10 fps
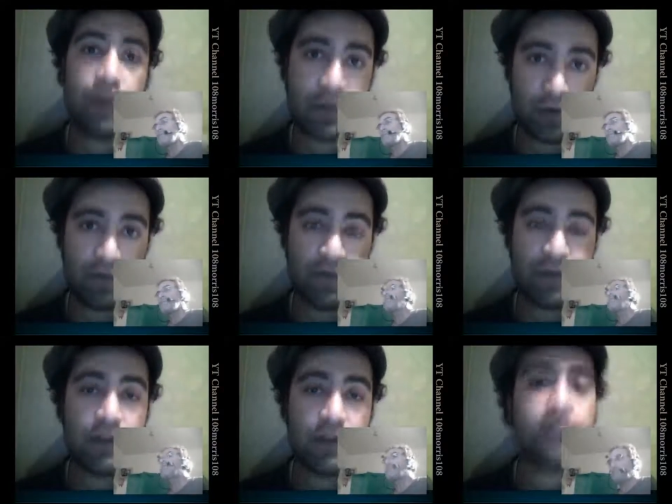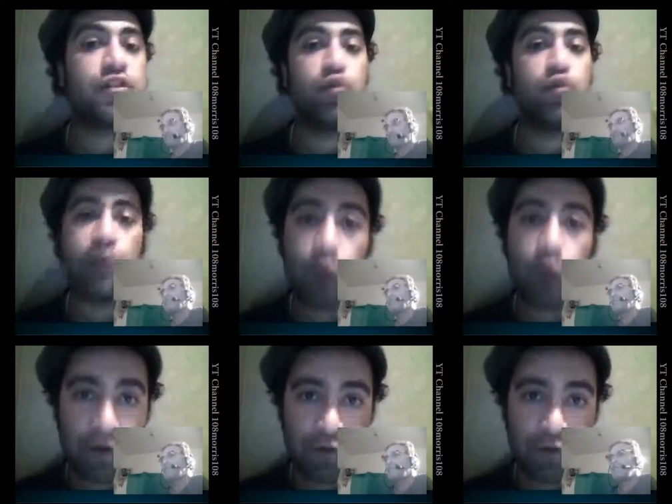See who they work for, see
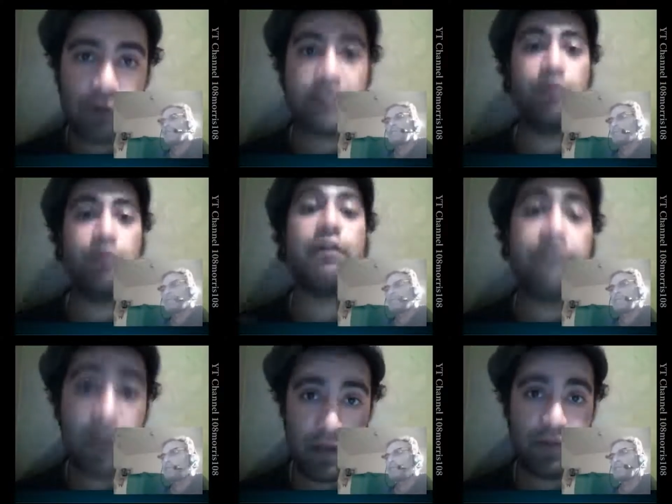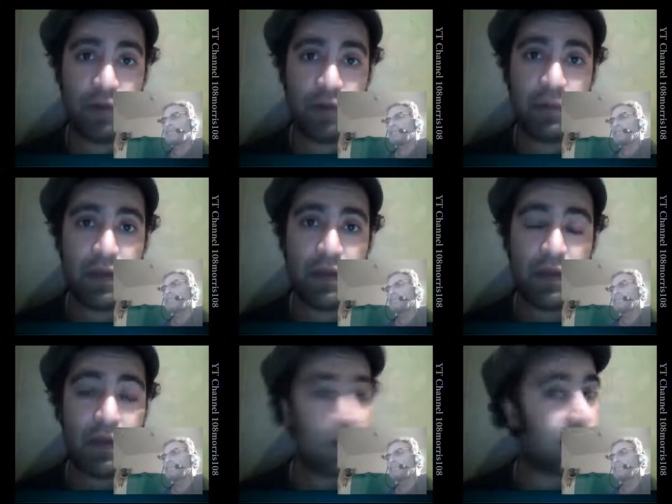where their funding's from. Because
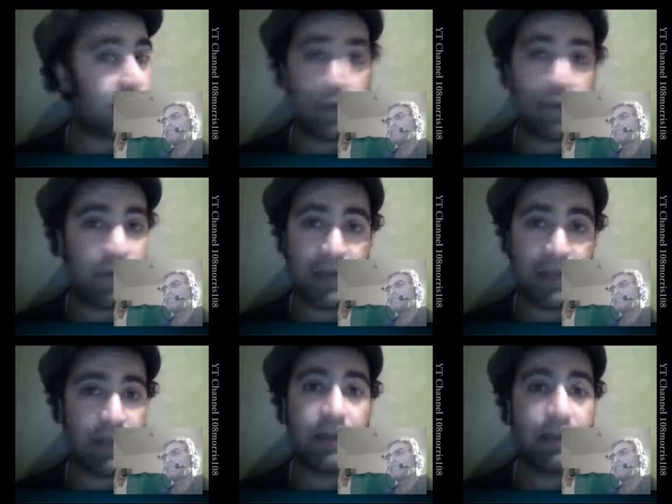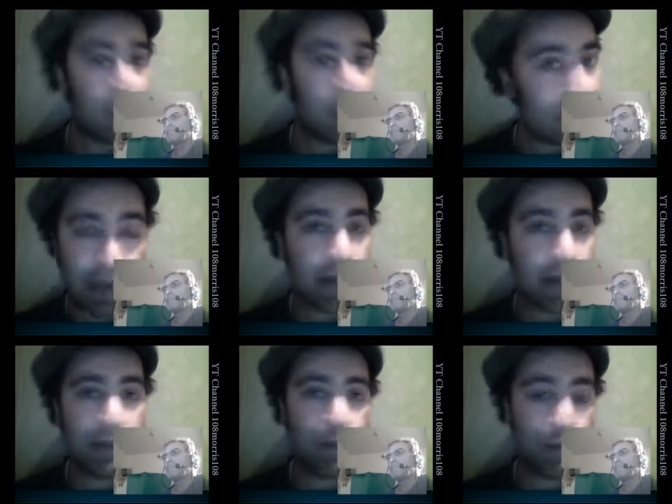believe me, they can lie and they
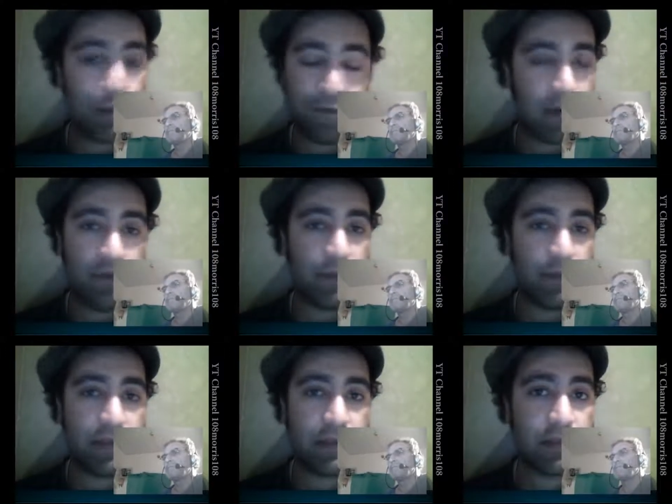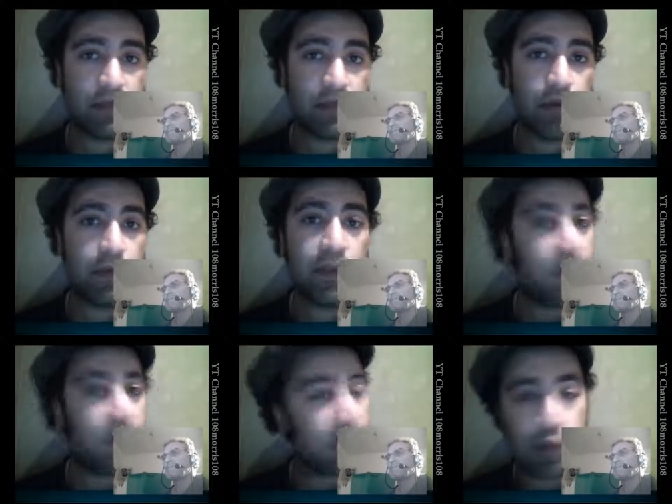work for governments. You know,
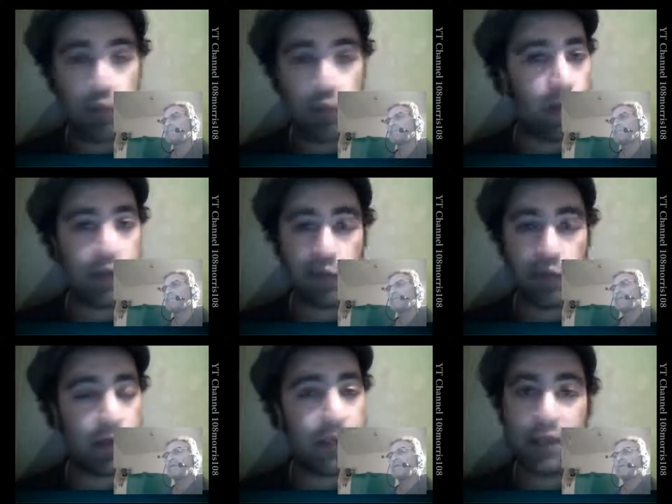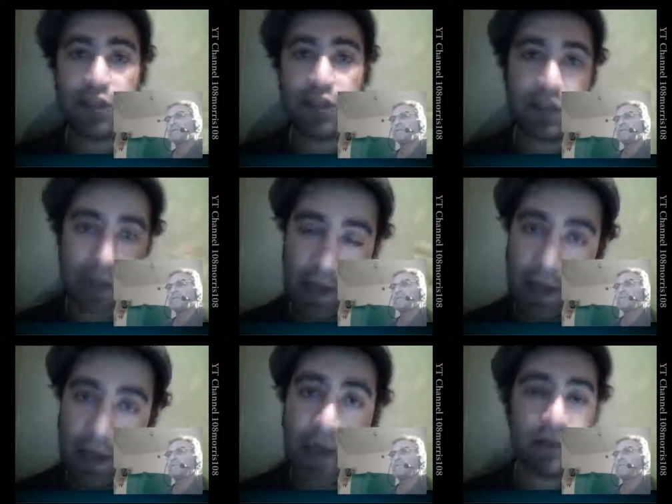these human rights organizations and,
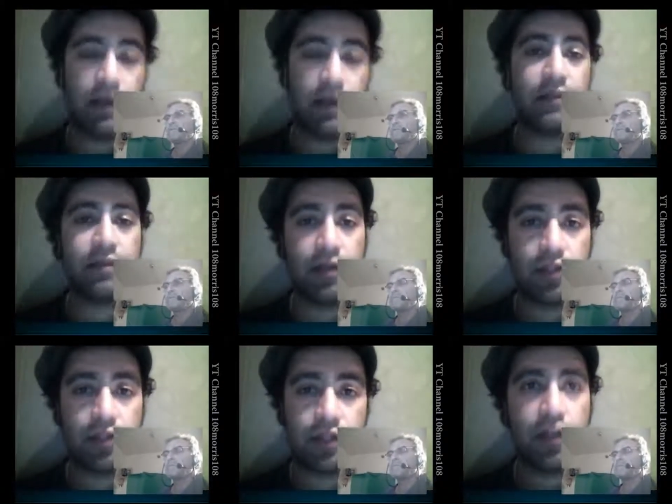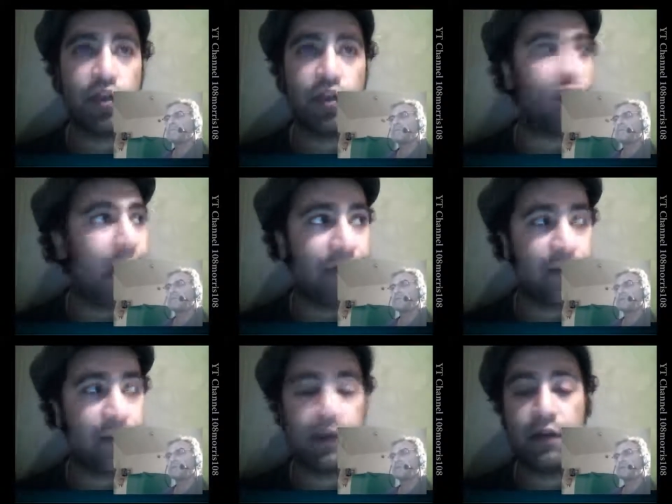and, and such, you know, in Africa,